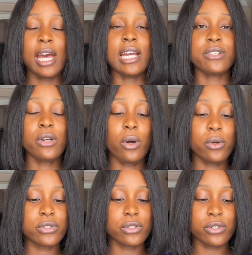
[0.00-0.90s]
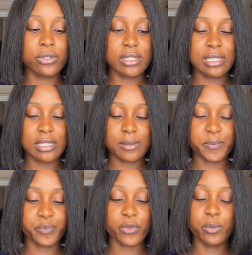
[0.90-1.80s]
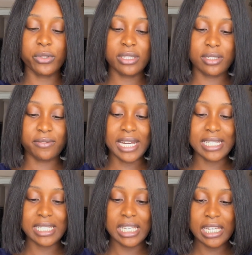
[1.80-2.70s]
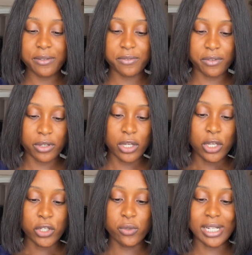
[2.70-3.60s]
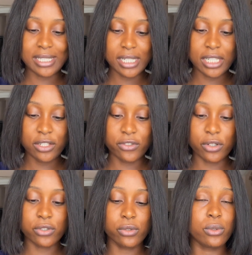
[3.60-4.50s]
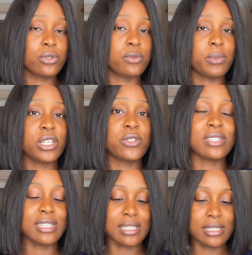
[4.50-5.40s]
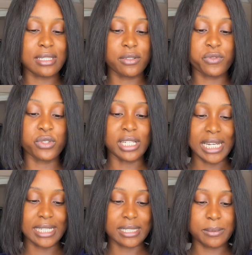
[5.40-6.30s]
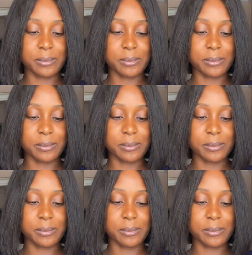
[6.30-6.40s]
And do not also use this beauty device if you are taking drugs known to make you sensitive to light.